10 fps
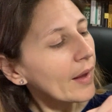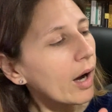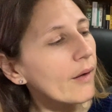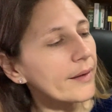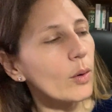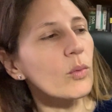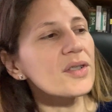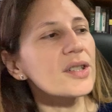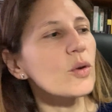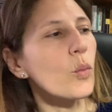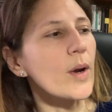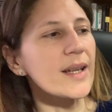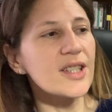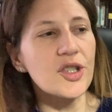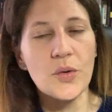on the water
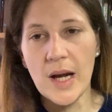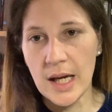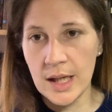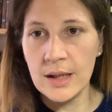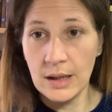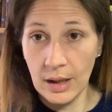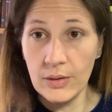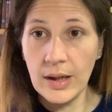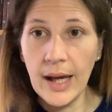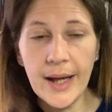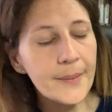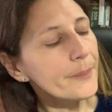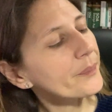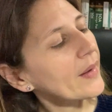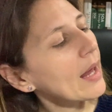we drink. Okay?
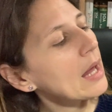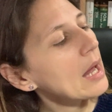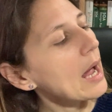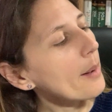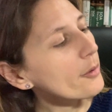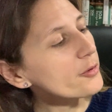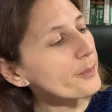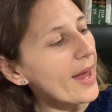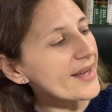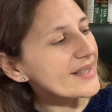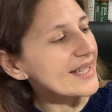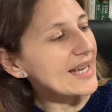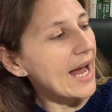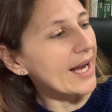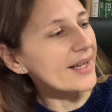About
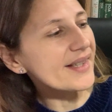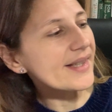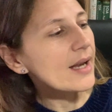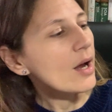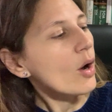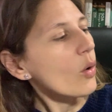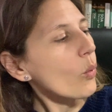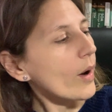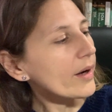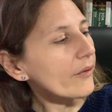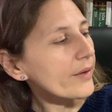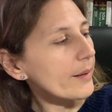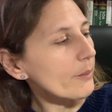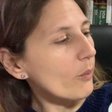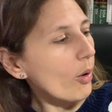pesticides, one of
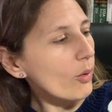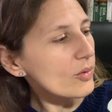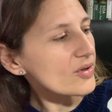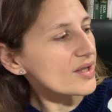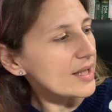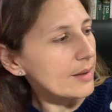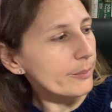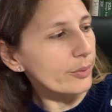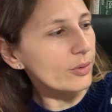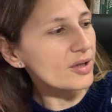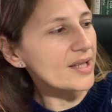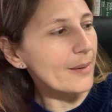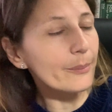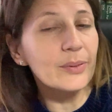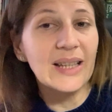the most
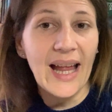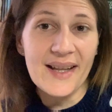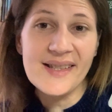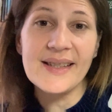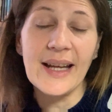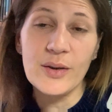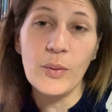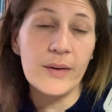important problems, that